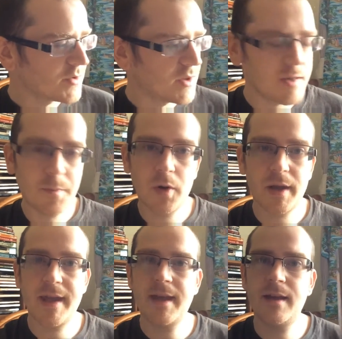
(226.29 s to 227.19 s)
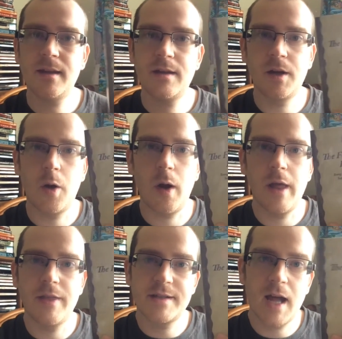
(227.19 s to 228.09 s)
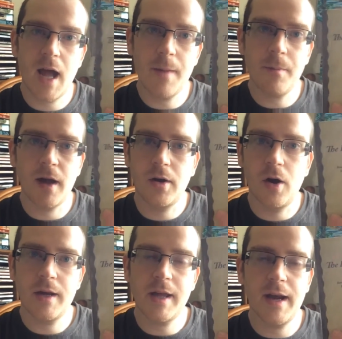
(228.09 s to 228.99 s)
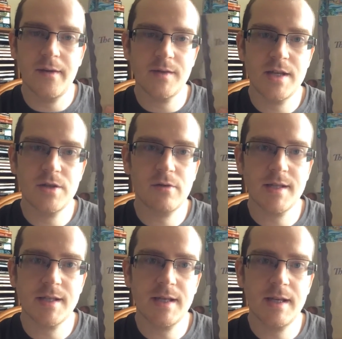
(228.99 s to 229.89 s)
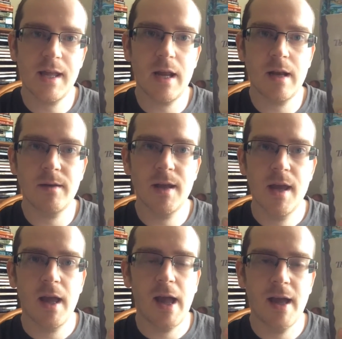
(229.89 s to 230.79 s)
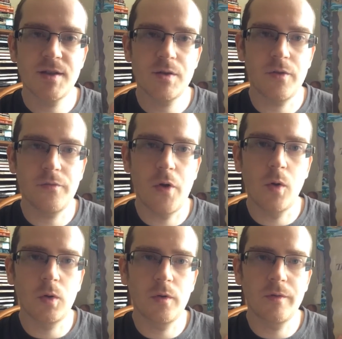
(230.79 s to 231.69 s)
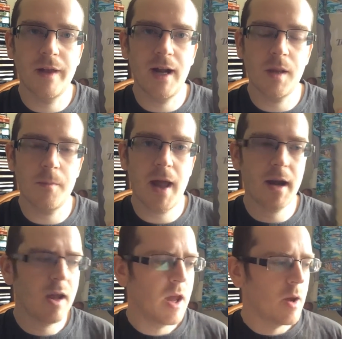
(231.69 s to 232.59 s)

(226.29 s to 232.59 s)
So this book here, you know, at the time I got it and I was interested in it, and so the folklore of the Isle of Man.